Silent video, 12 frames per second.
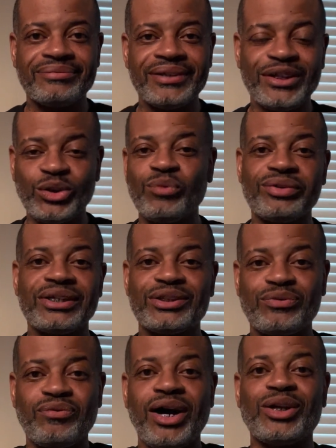And don't forget to
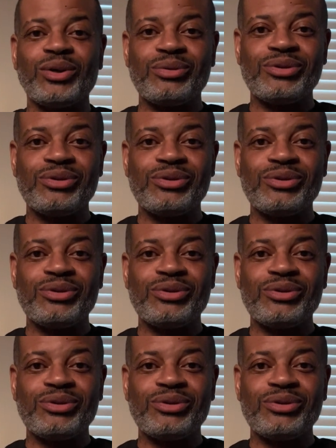follow